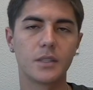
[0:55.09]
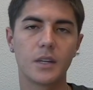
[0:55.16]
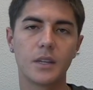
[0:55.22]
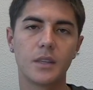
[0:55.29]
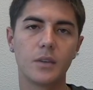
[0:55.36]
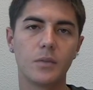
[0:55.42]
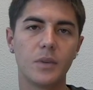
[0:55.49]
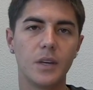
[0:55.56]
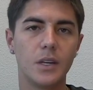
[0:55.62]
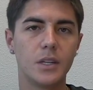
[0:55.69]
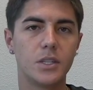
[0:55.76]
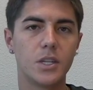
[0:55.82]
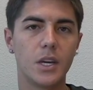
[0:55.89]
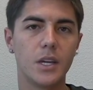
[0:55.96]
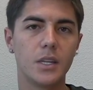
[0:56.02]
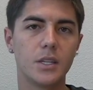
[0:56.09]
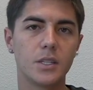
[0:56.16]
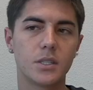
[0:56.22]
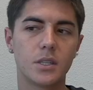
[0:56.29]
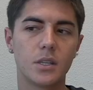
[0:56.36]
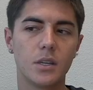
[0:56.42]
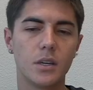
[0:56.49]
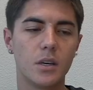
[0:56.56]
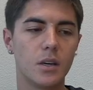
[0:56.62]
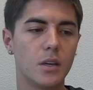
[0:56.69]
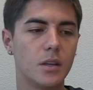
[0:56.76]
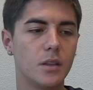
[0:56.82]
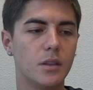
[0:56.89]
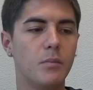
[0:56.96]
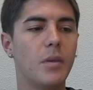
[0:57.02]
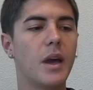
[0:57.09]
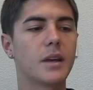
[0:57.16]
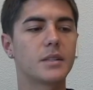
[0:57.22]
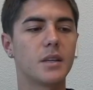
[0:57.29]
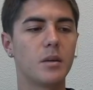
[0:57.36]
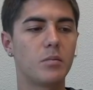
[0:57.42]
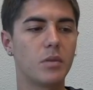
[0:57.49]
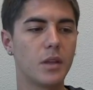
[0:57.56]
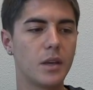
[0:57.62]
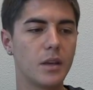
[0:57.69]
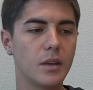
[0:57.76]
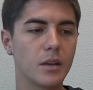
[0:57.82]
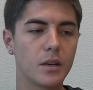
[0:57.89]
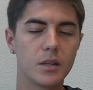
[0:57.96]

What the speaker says: that I think we need to change is the backslide plate,